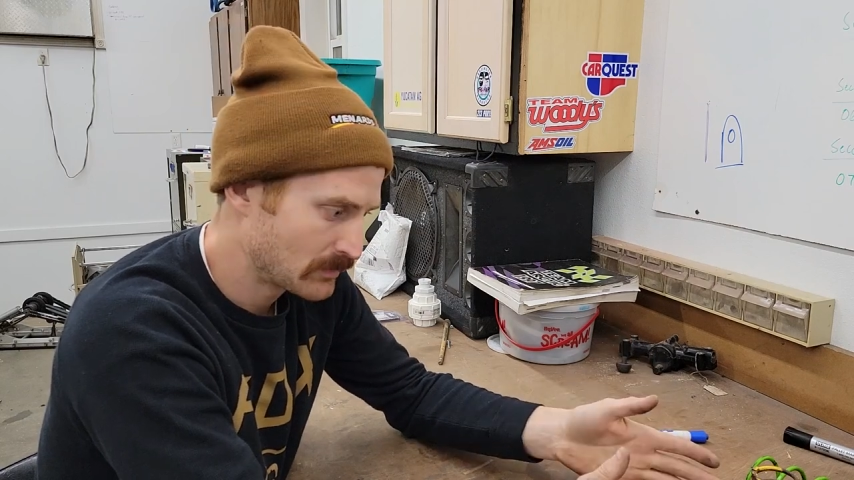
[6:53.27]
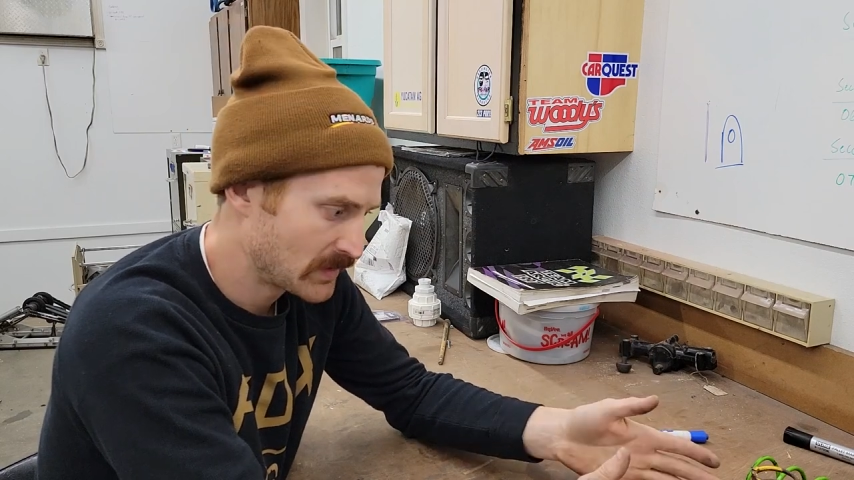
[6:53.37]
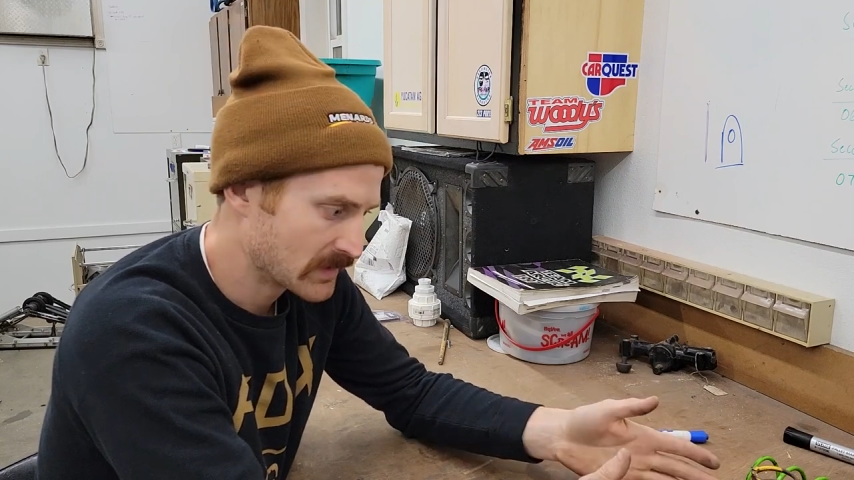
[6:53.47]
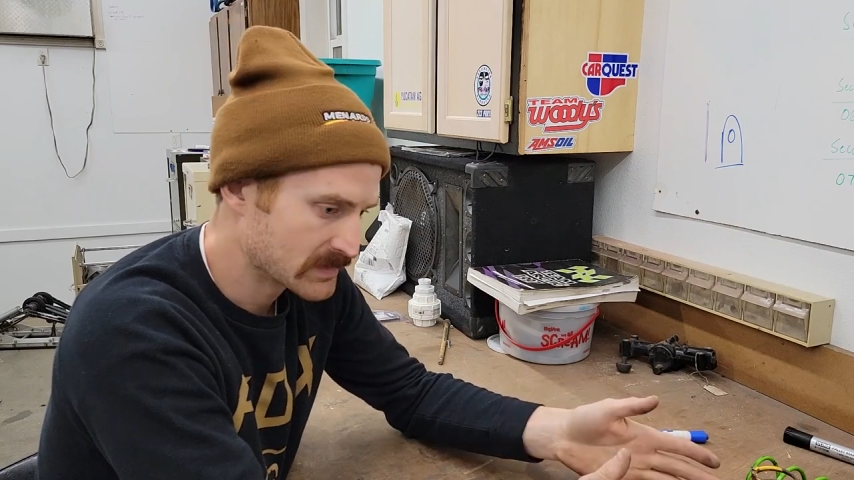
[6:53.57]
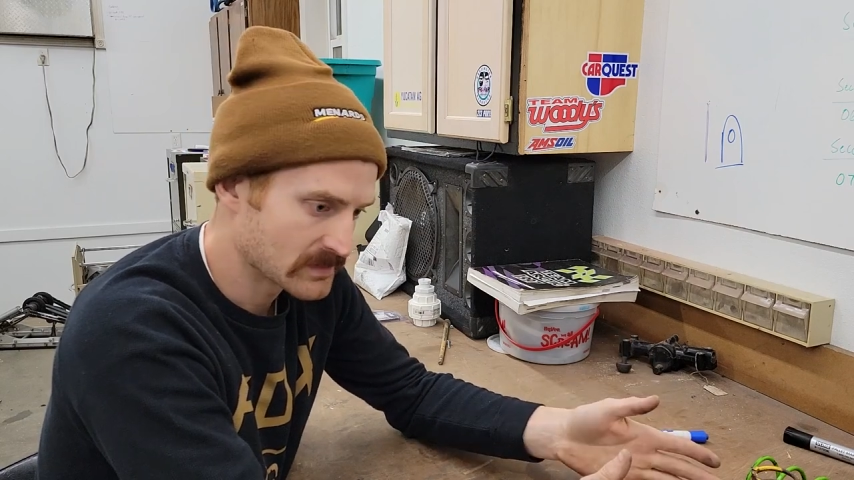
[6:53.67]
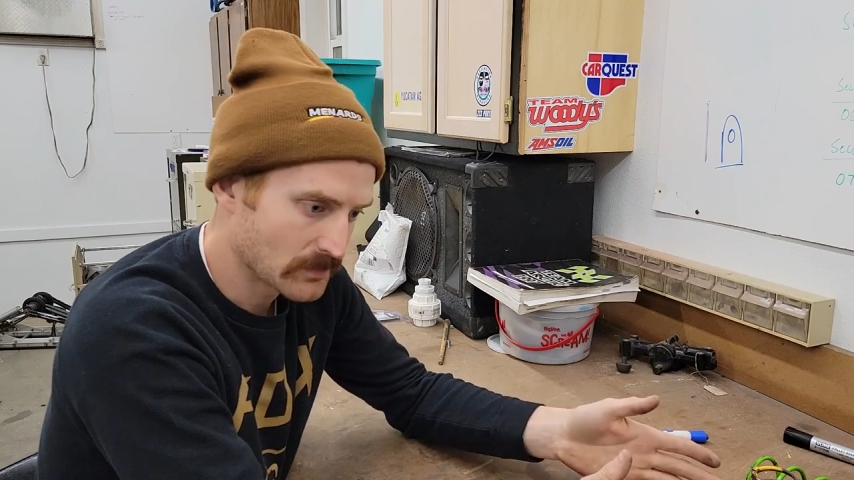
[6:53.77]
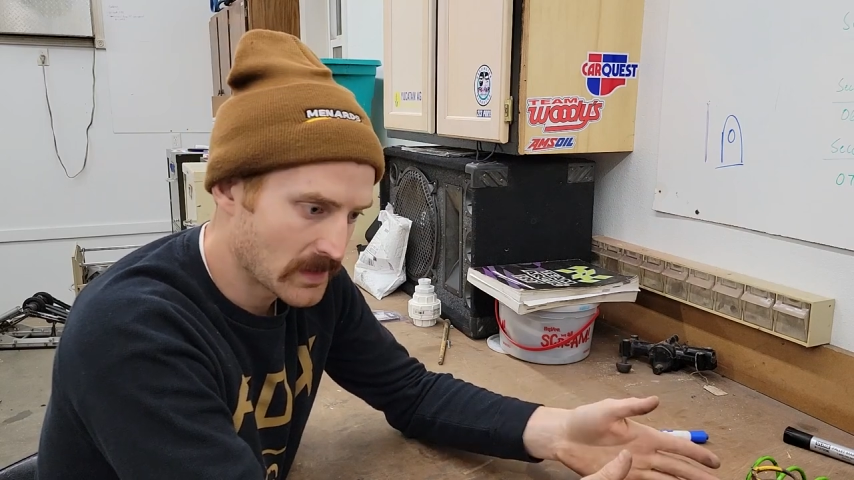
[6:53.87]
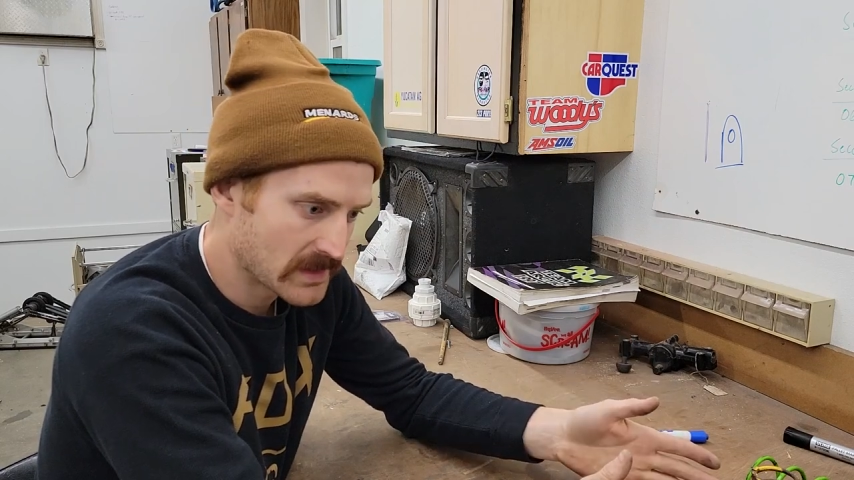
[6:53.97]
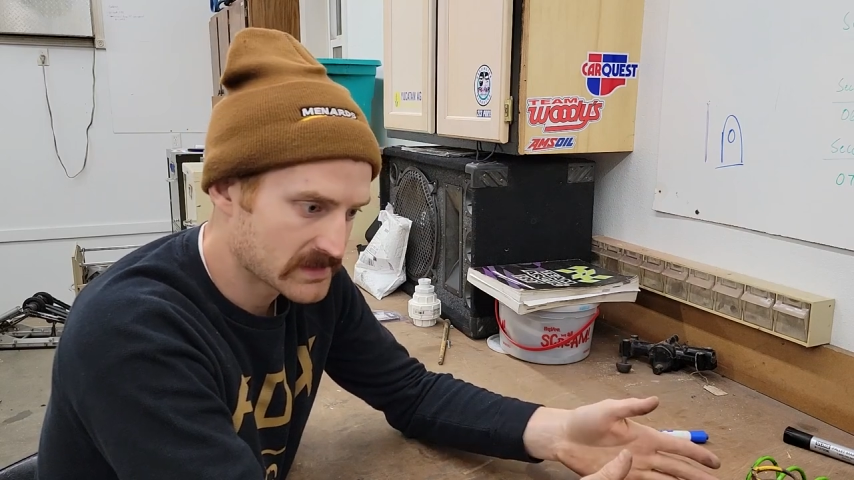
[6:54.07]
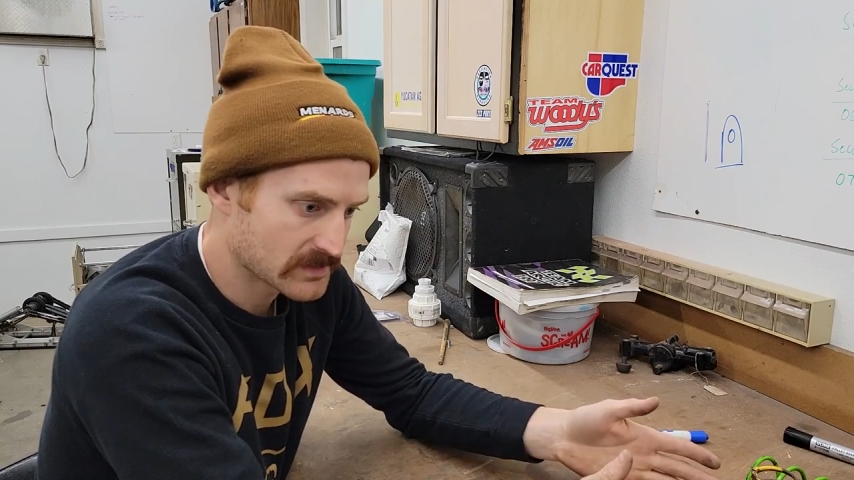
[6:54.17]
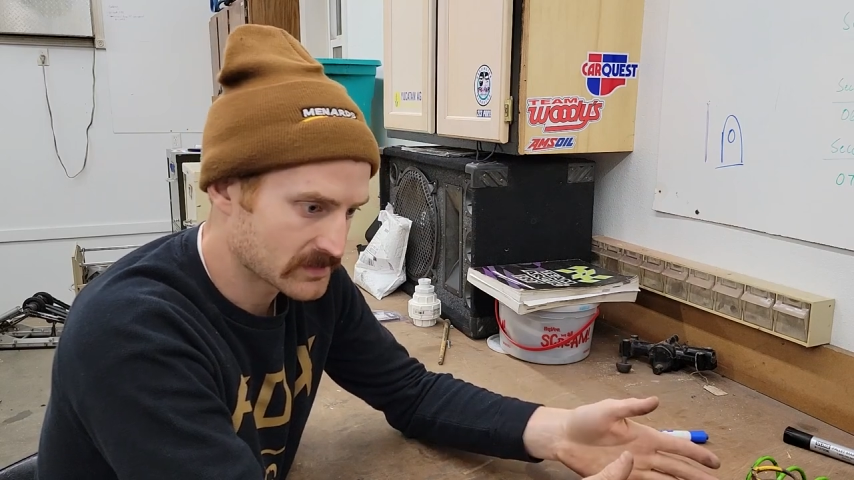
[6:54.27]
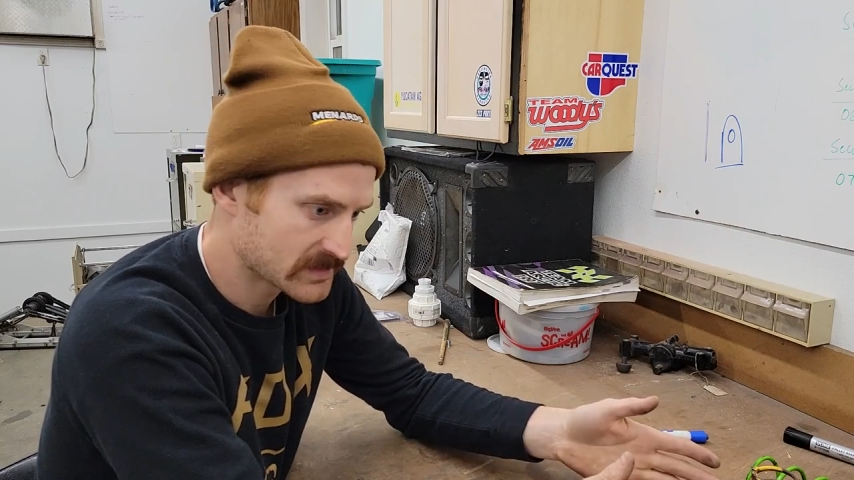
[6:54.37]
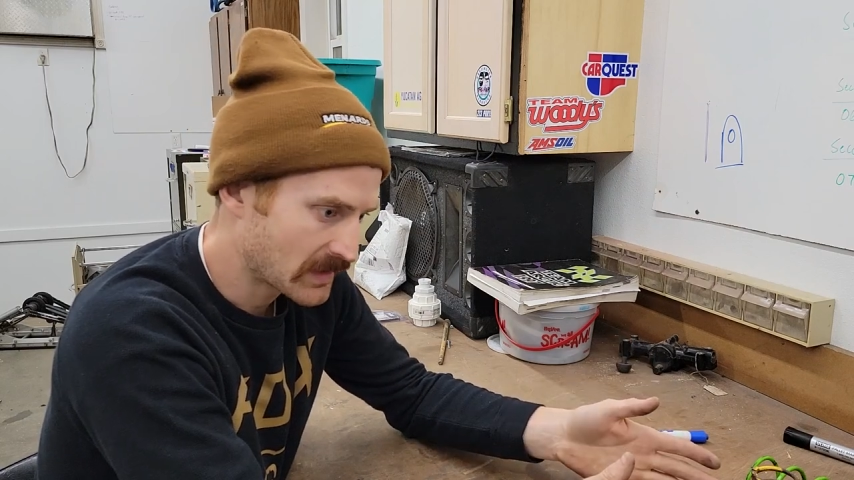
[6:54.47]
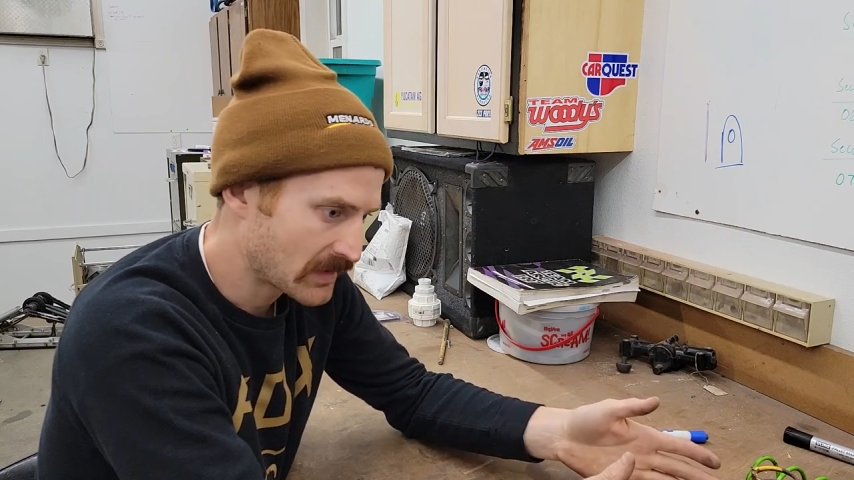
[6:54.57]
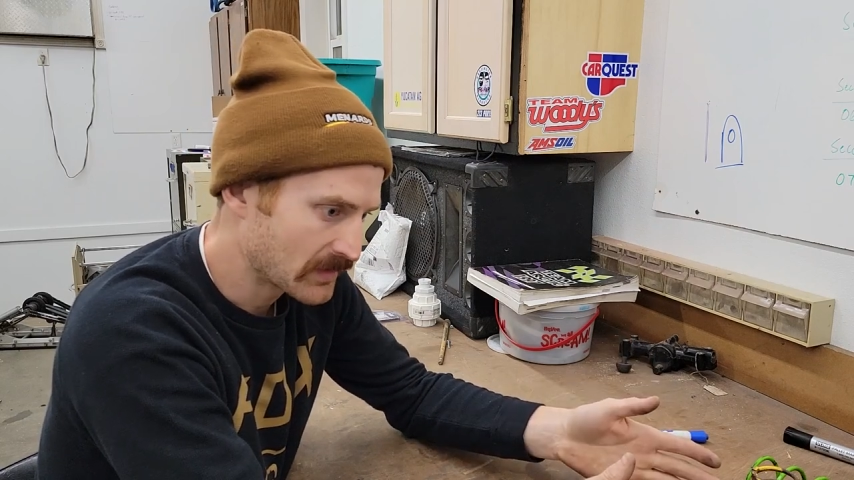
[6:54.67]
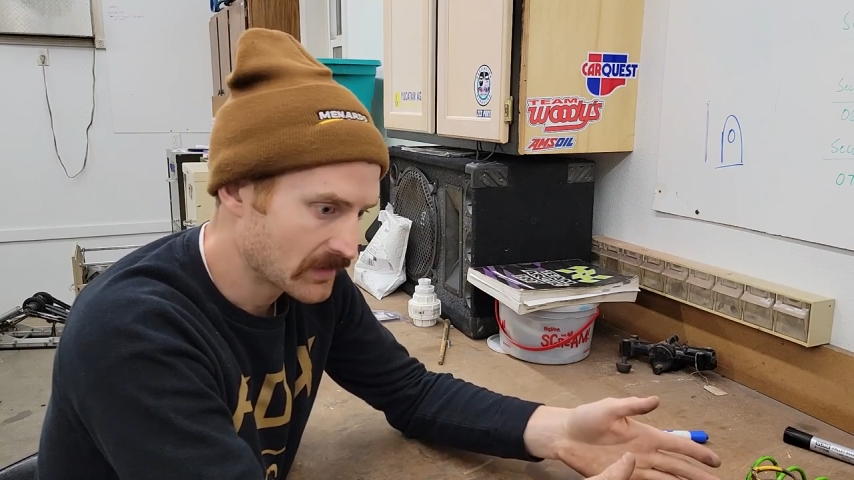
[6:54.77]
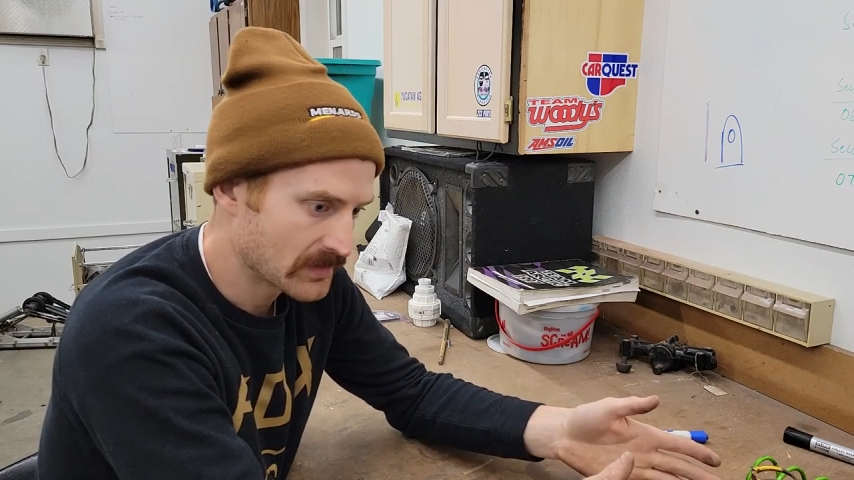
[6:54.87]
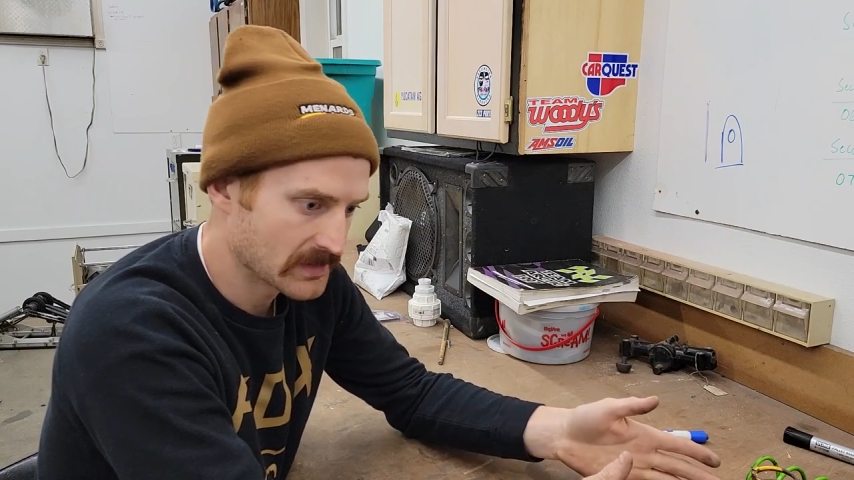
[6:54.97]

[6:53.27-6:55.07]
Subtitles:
Pins and weights are centered